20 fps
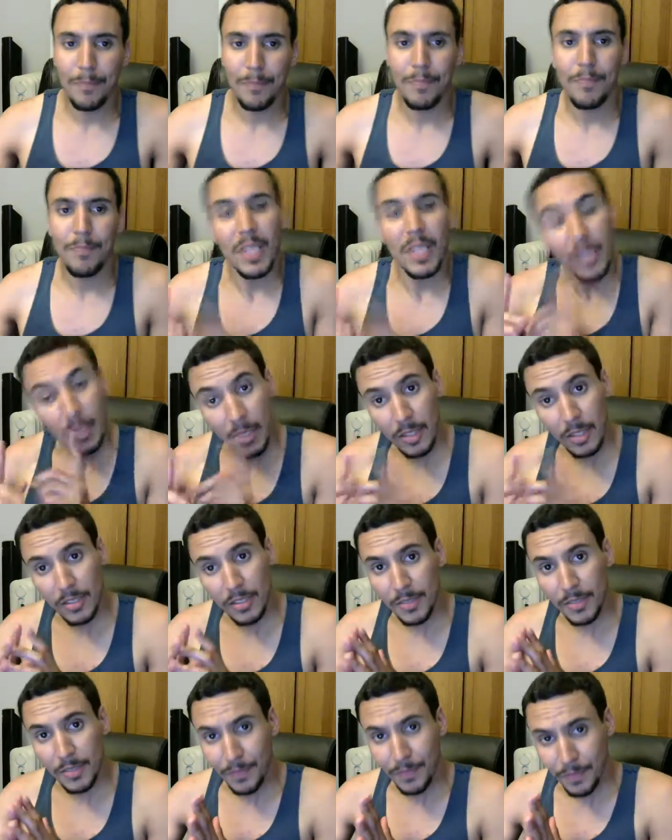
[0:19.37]

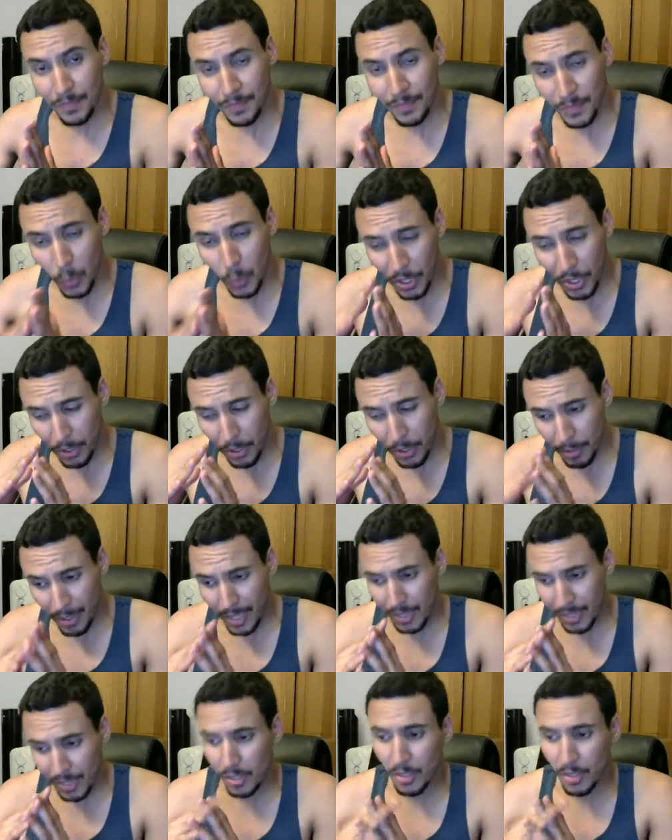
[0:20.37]
Because when your
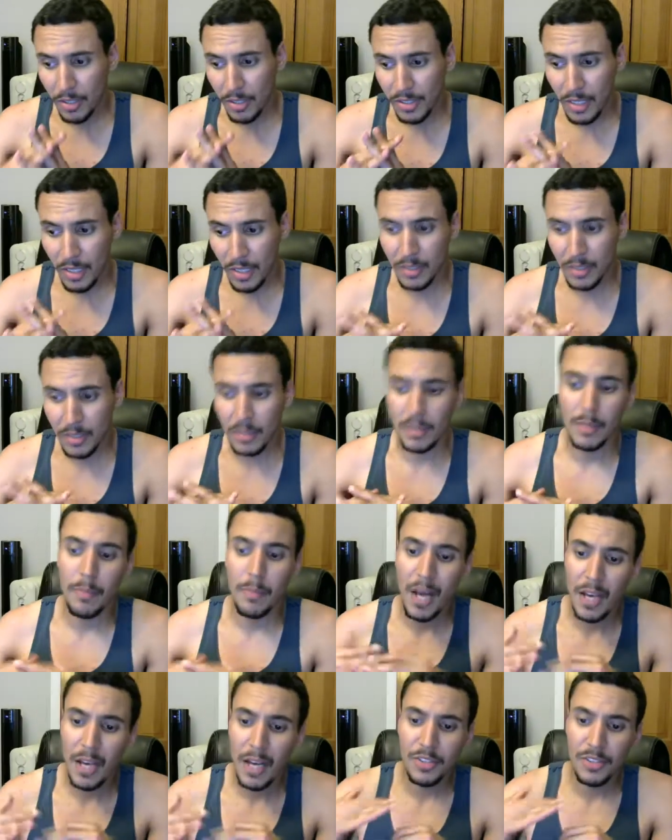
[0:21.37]
body's horizontally
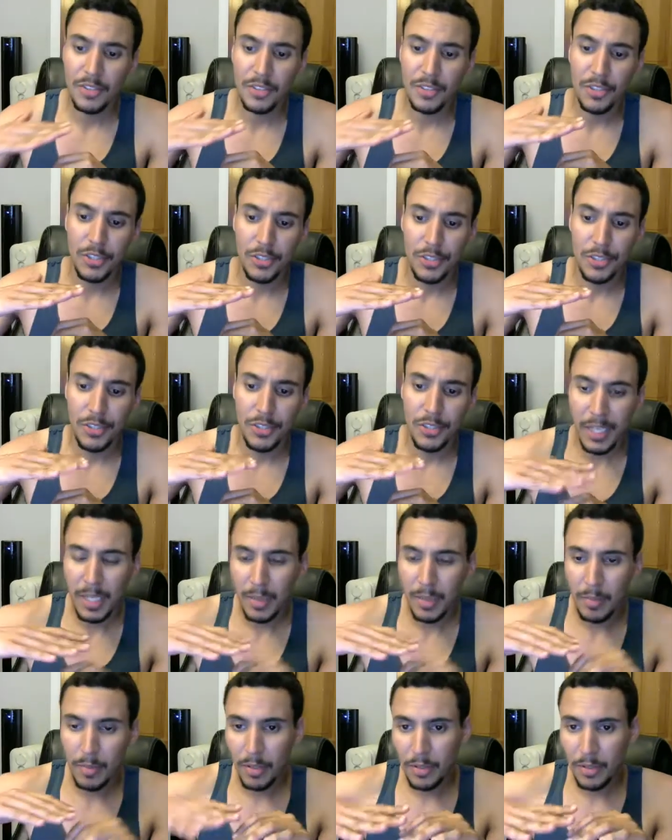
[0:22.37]
postured, you're
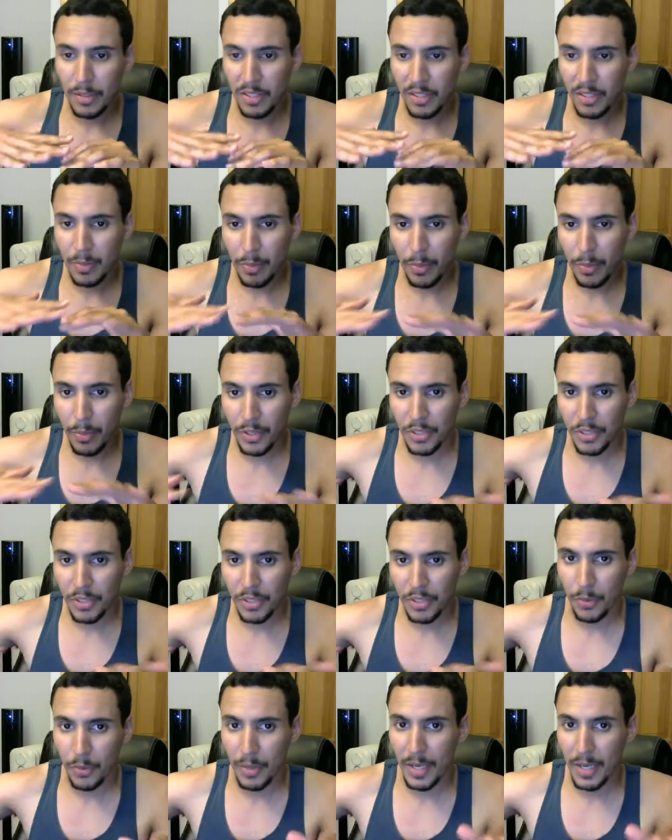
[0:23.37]
able to disperse
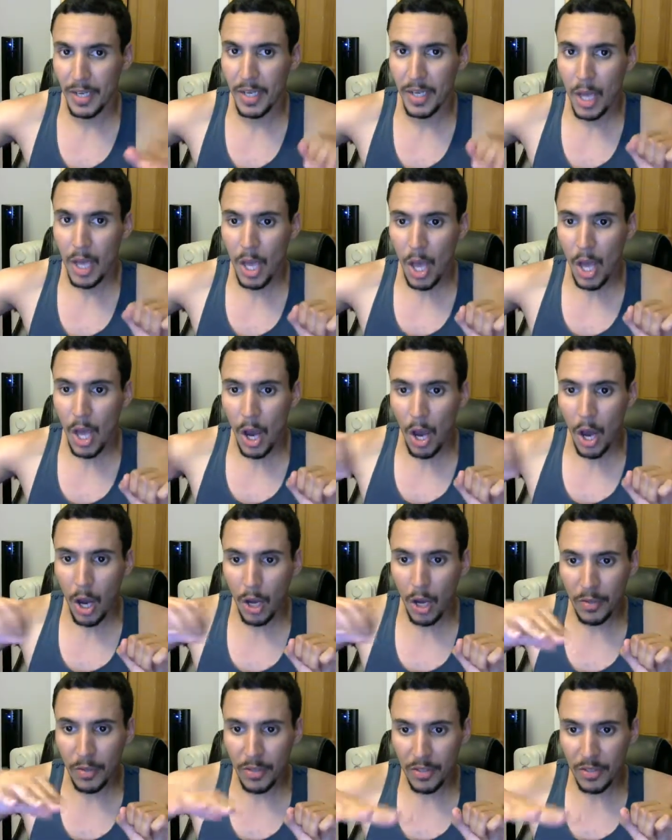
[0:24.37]
your weight
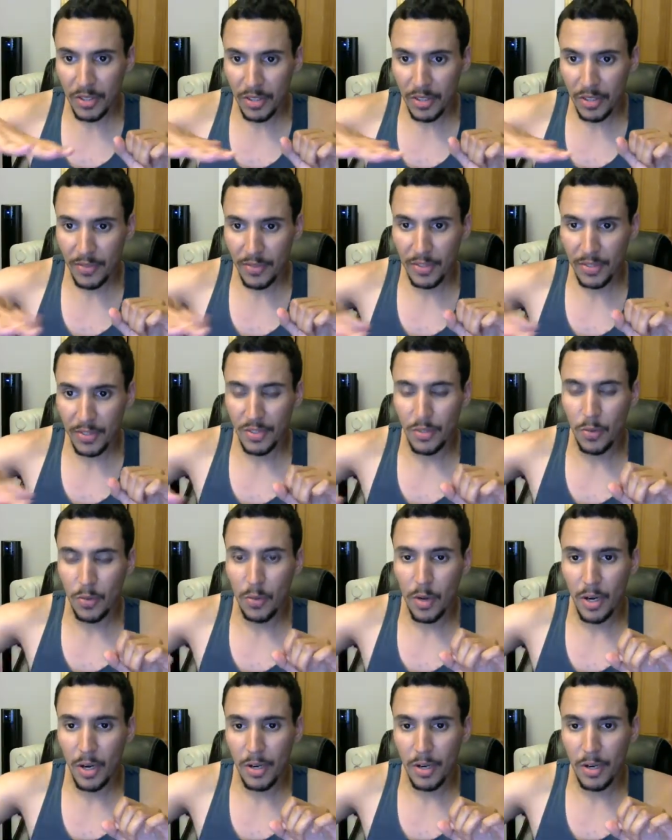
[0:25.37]
on the surface of the
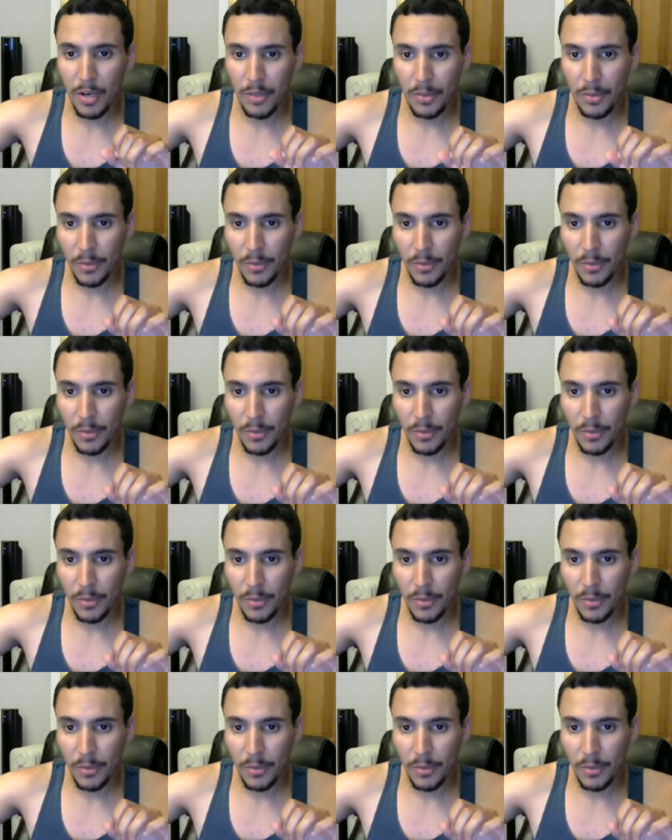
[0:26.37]
water.